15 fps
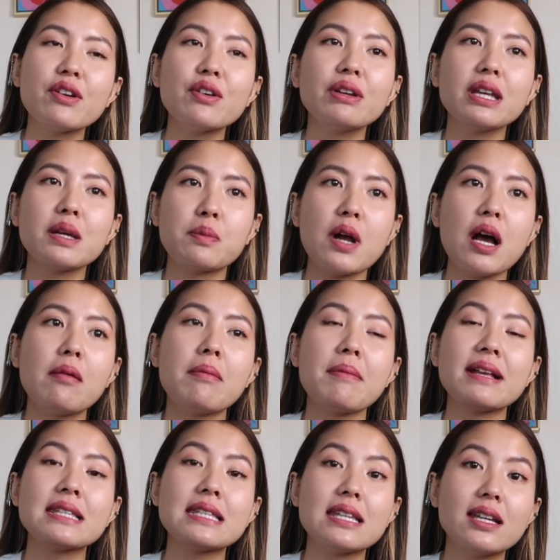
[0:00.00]
Never really a problem
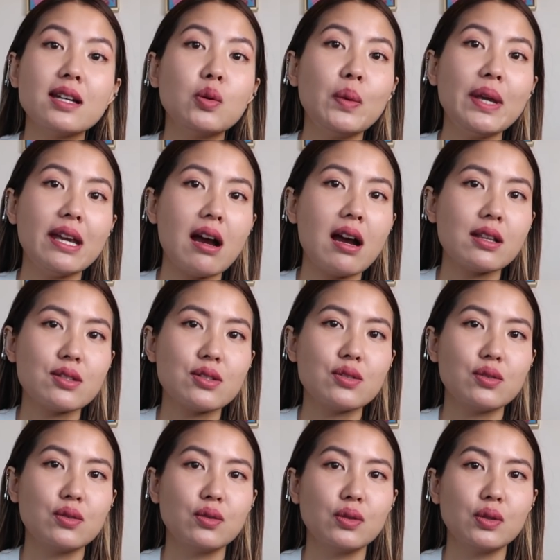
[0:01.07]
until we got
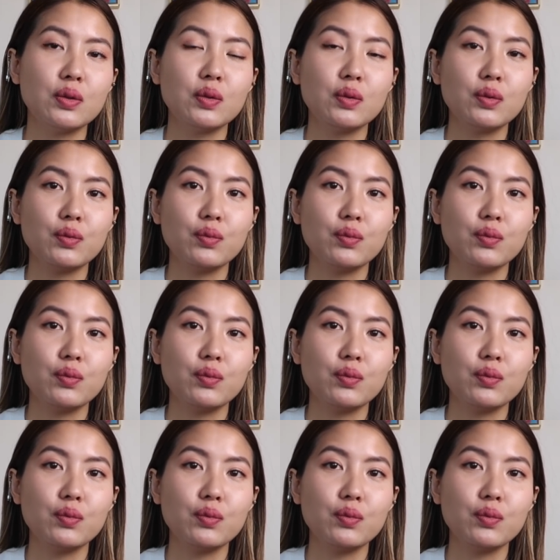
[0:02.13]
to